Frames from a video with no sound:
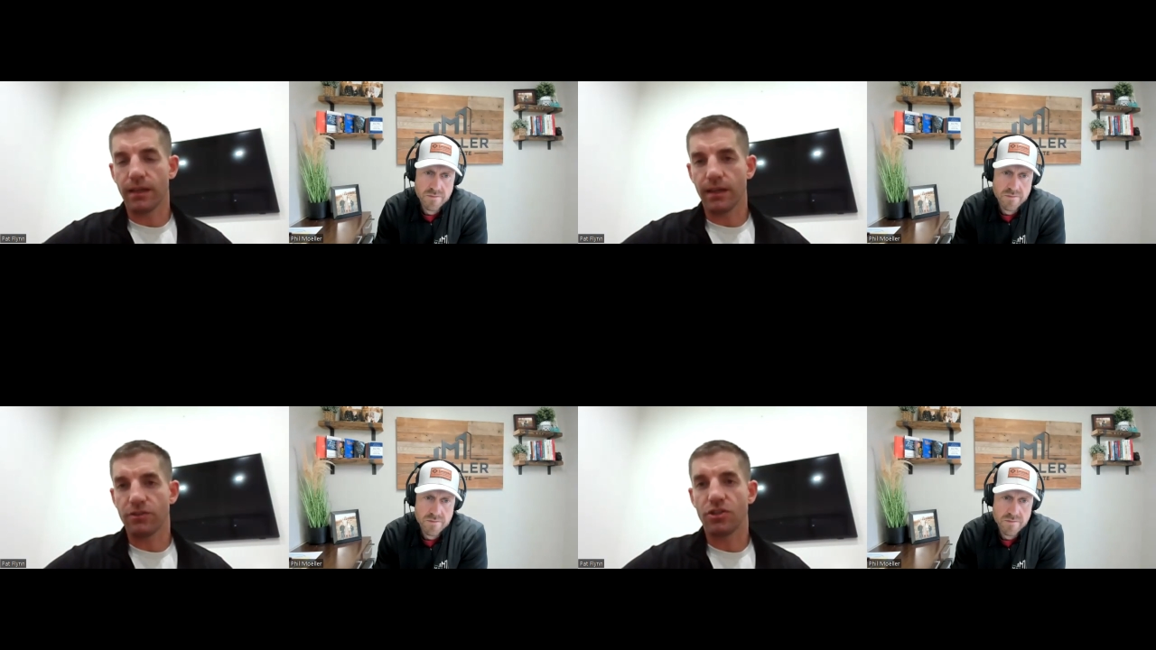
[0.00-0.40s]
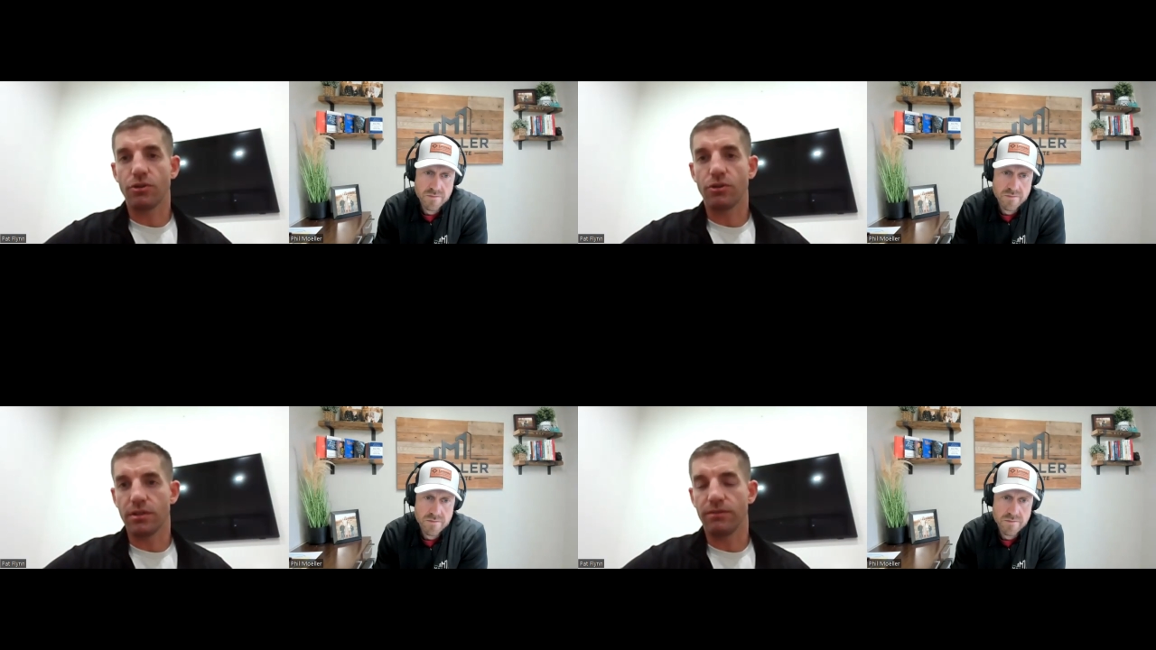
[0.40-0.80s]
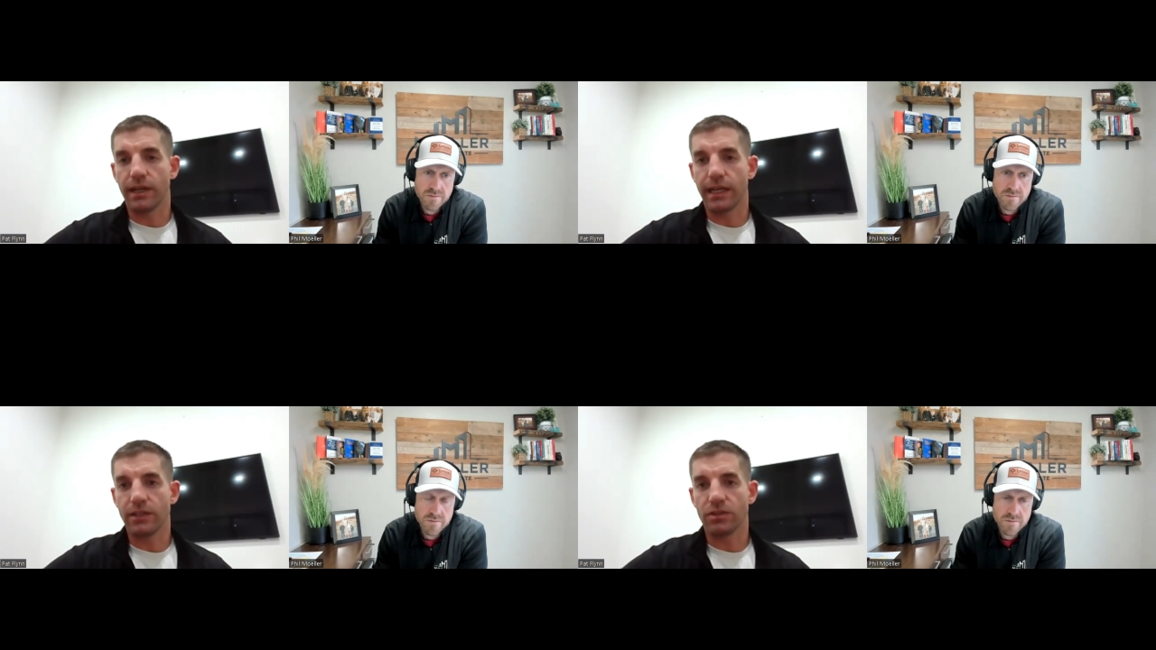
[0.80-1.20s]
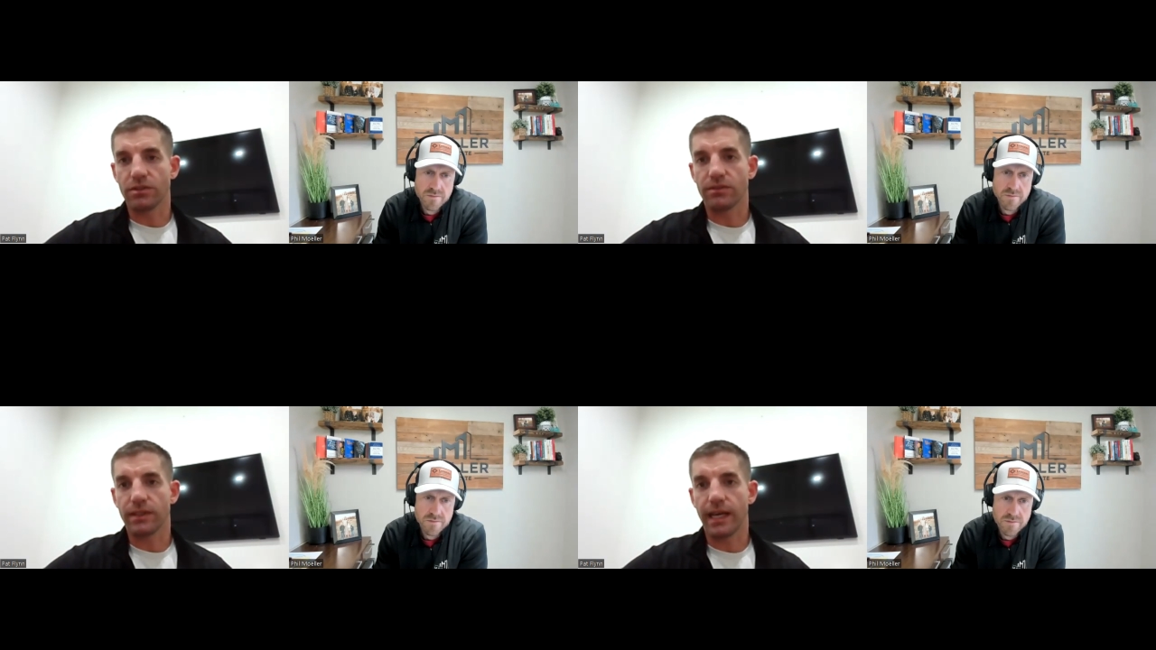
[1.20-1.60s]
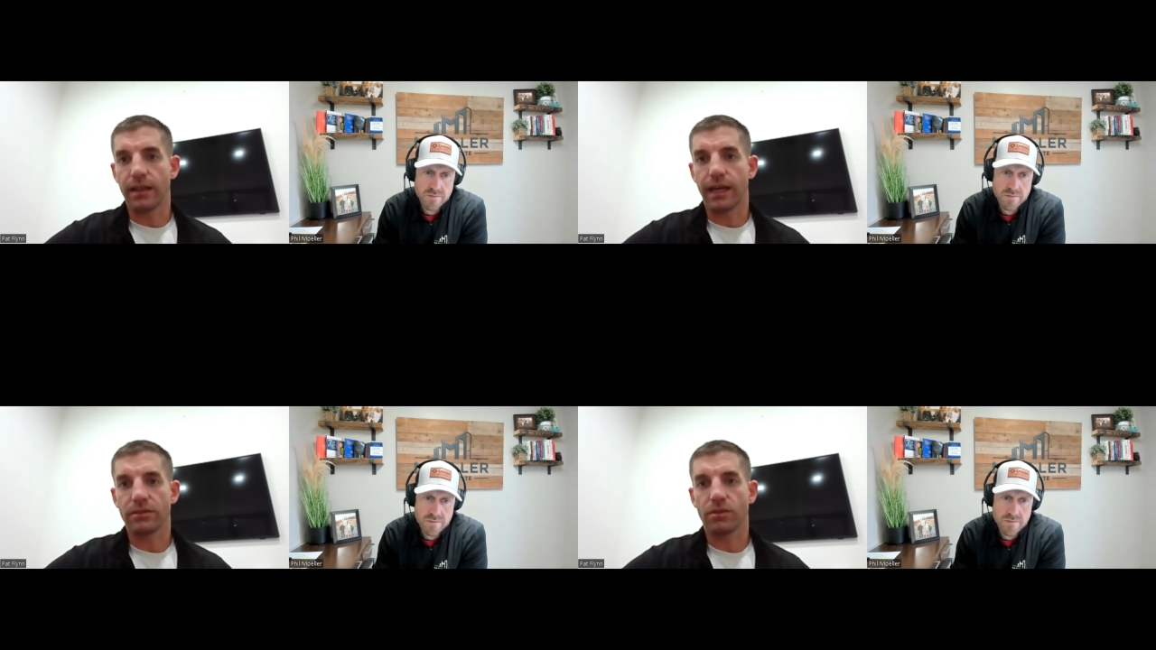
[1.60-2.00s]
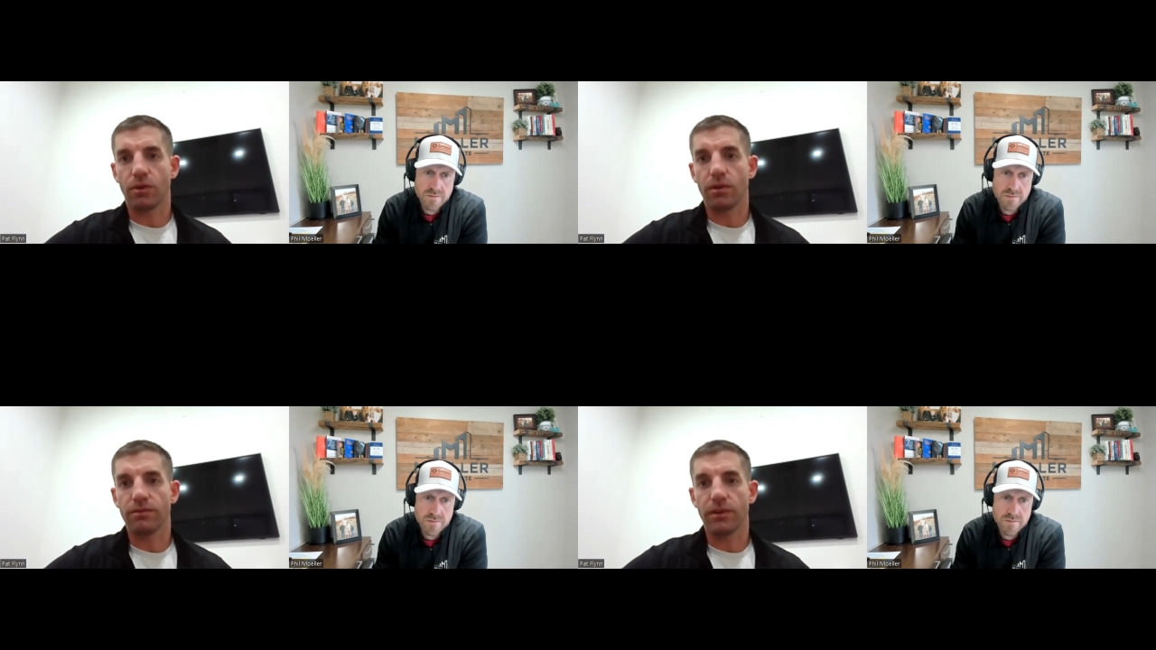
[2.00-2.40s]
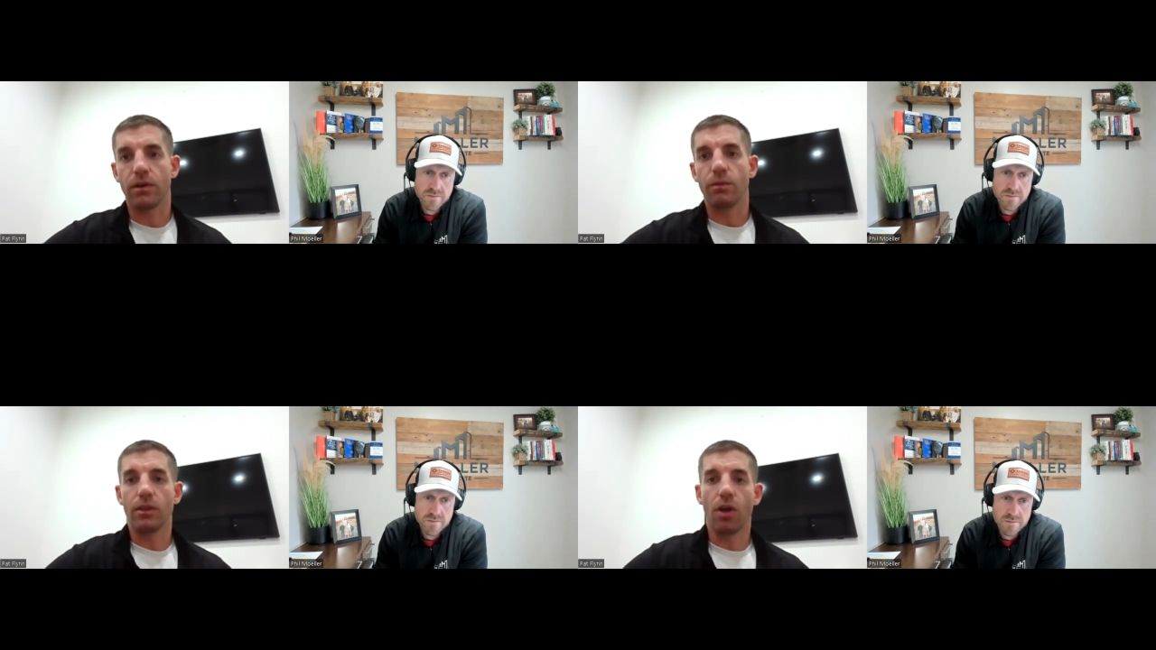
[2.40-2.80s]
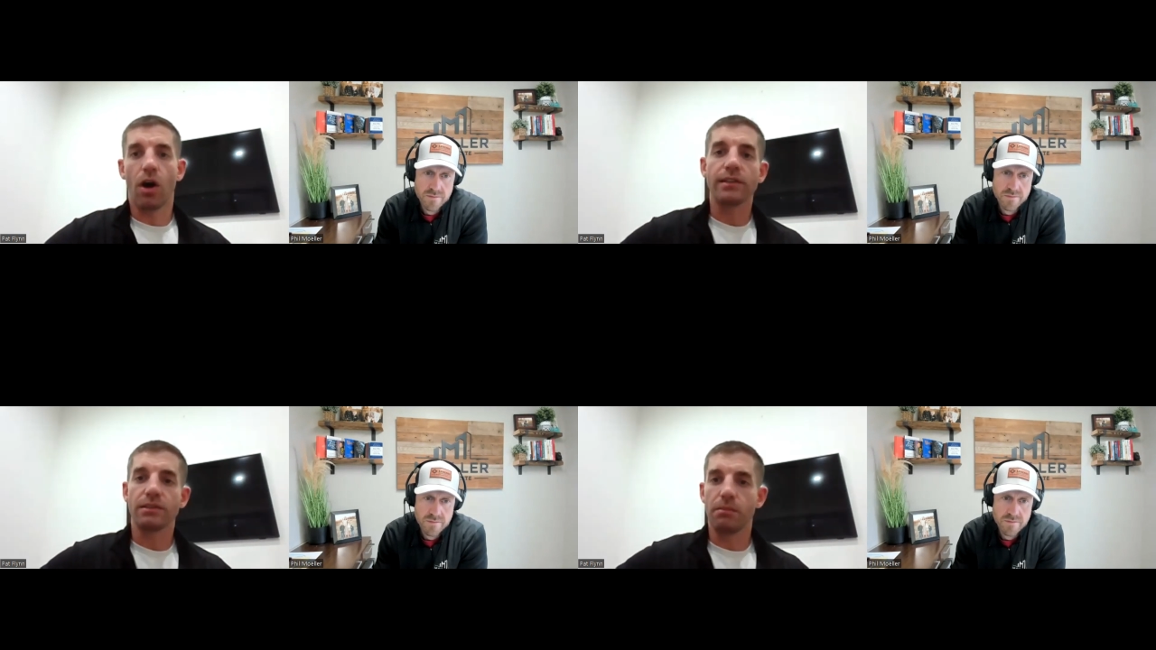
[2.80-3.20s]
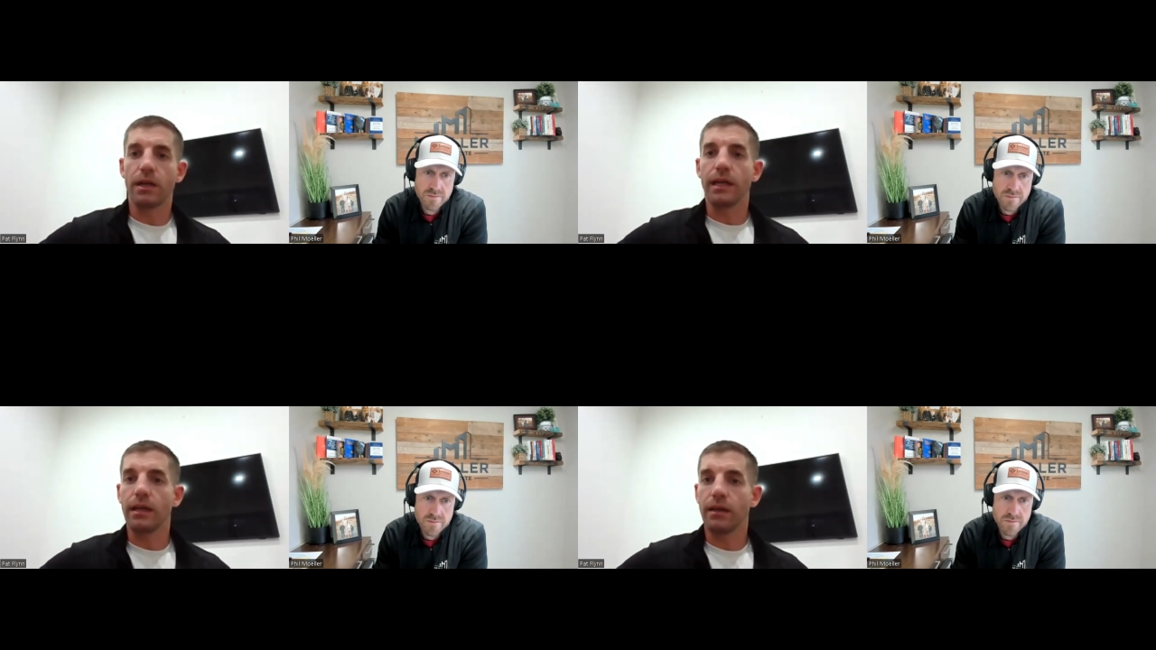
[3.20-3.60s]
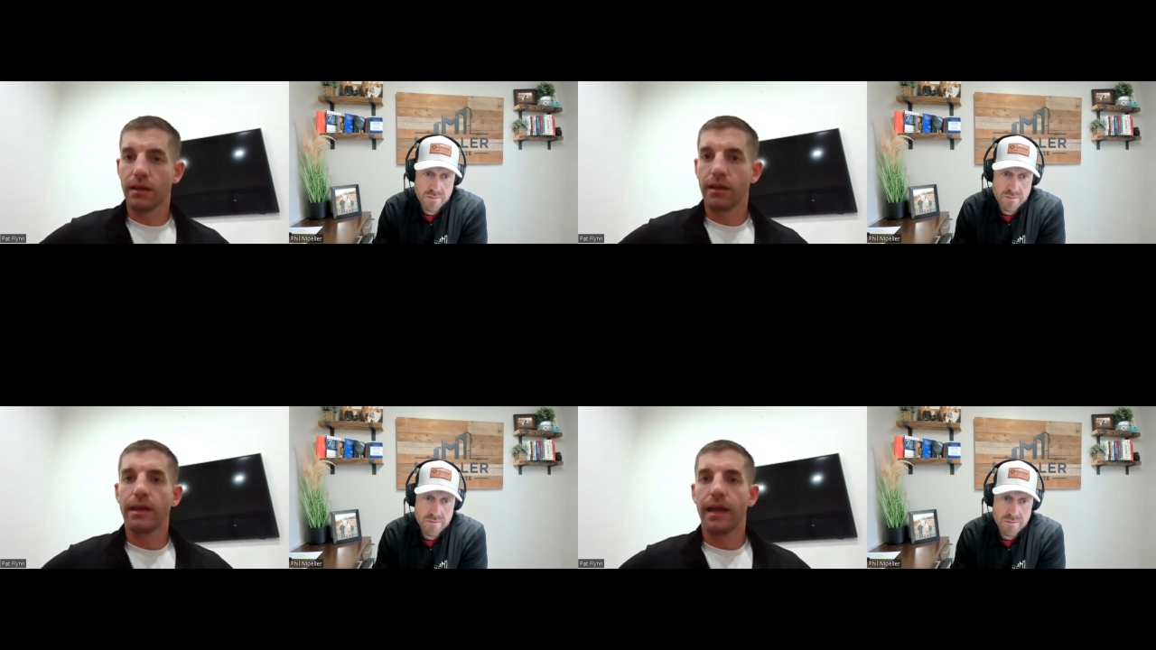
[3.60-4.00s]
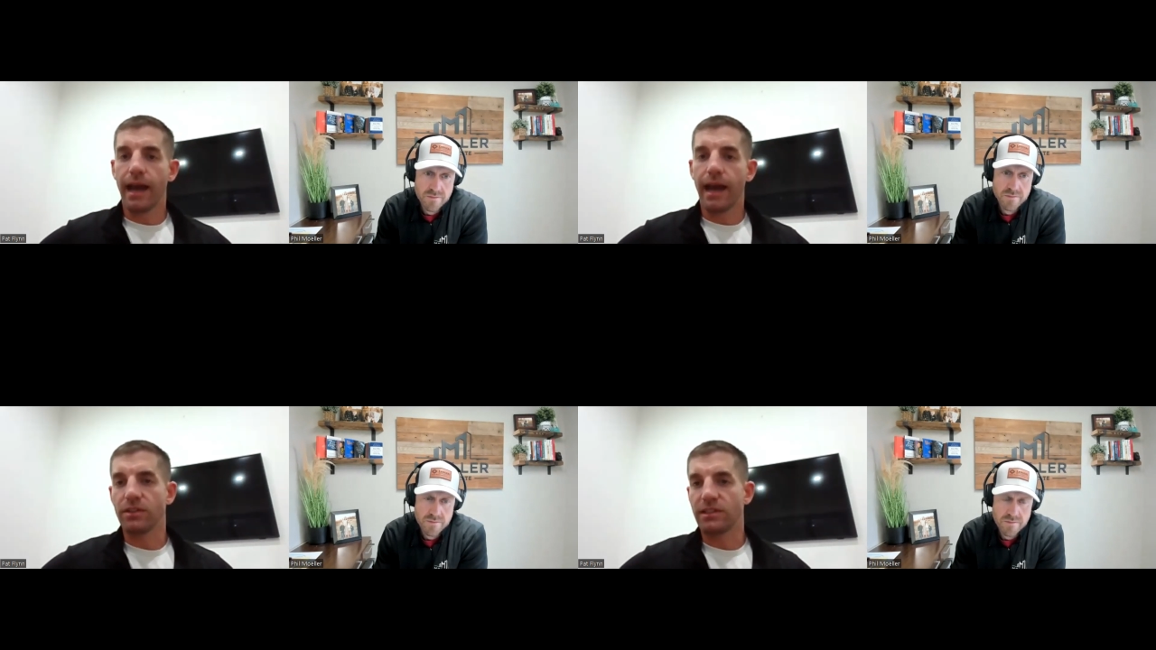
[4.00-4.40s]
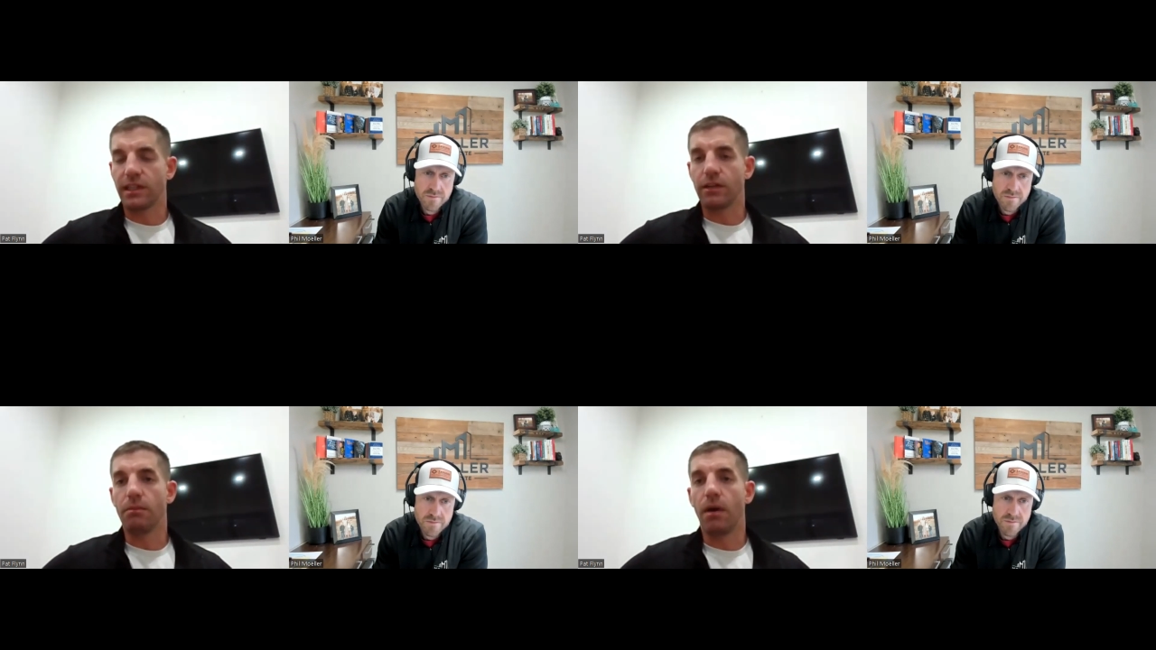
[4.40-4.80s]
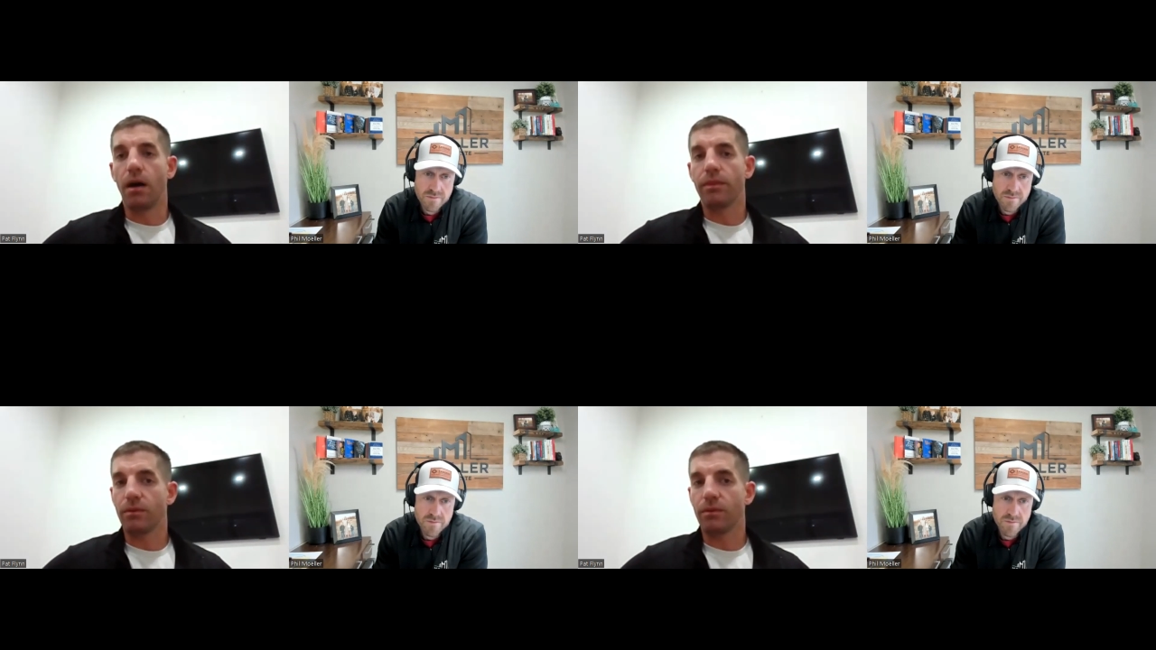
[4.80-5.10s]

Speaker 1: i think I've showed you the financials for that last quarter, Phil. We lost money every single month.